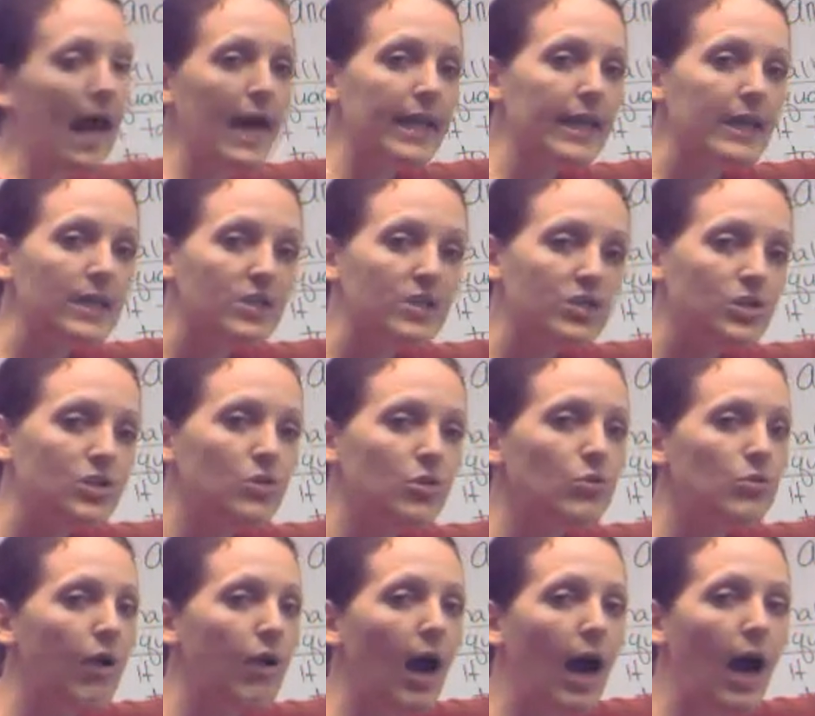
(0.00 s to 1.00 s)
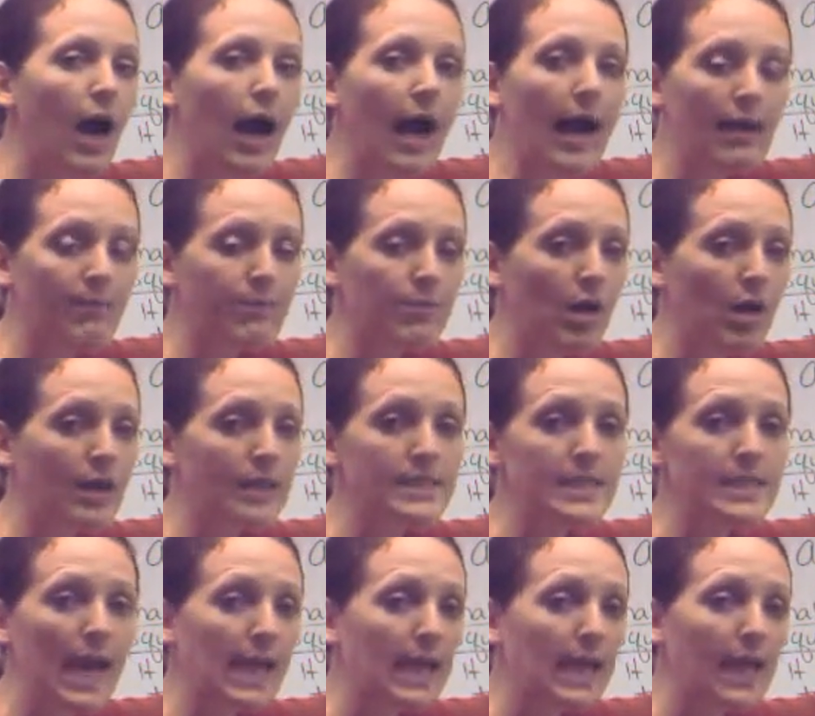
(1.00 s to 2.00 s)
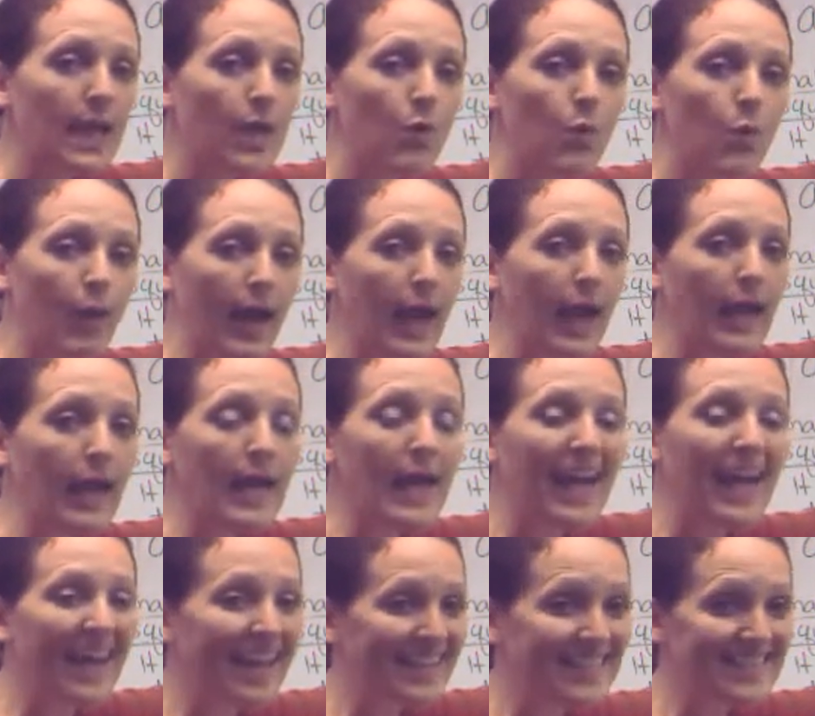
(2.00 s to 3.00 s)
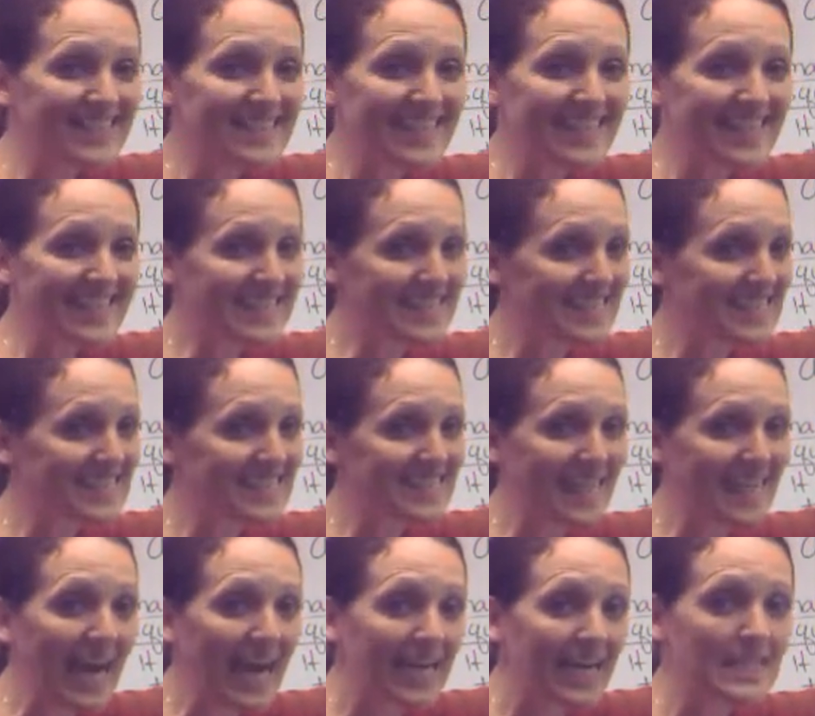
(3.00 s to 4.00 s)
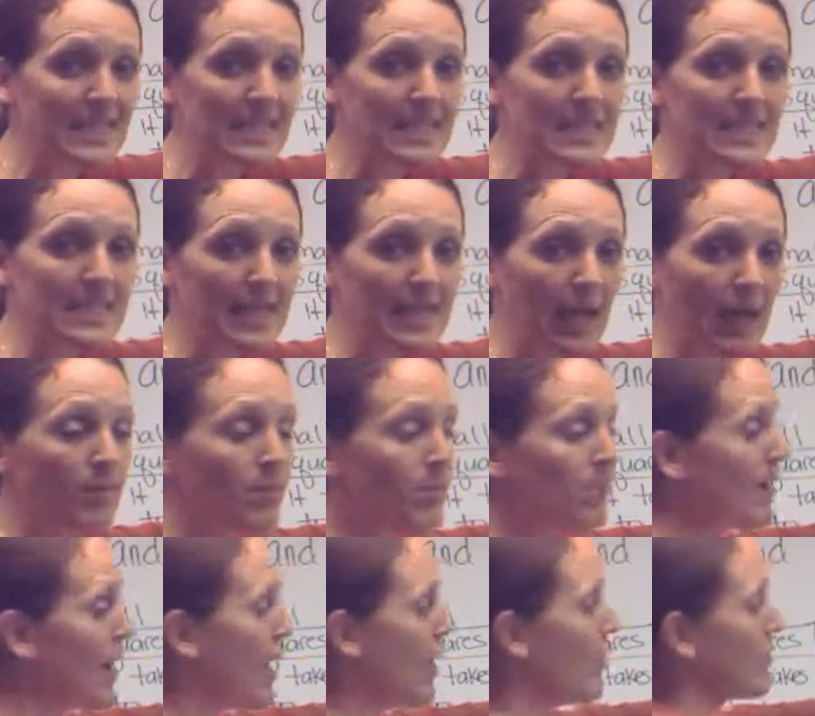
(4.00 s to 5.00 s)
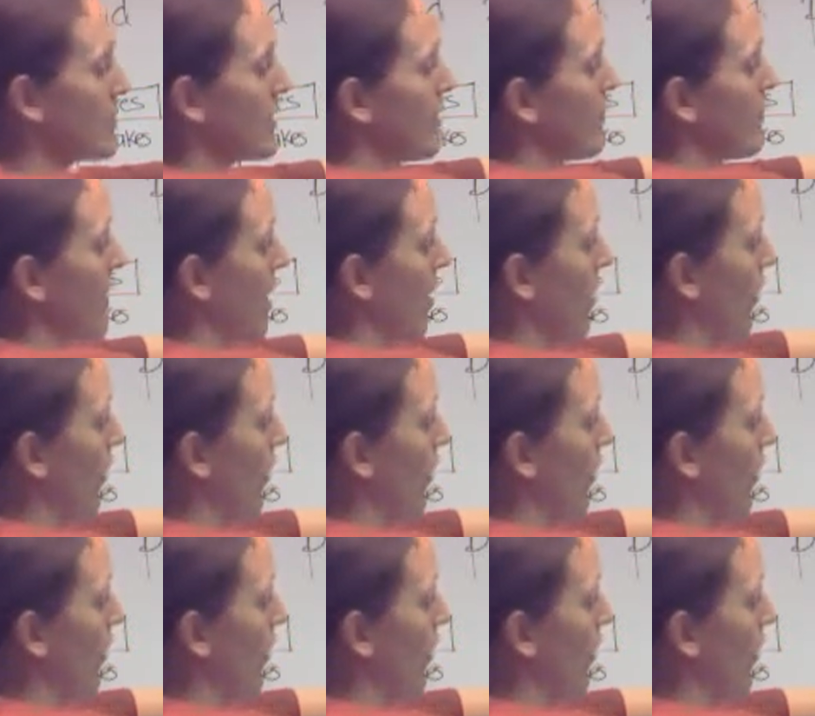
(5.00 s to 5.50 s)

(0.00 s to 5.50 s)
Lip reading: adding to, I am not taking away. It is the exact same amount of